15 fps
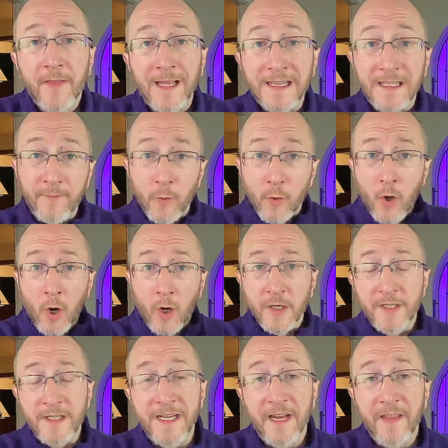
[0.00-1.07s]
that
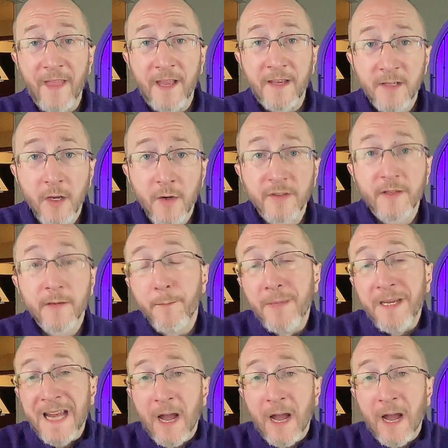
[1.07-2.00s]
LEVO-CARNITINE at that dose beat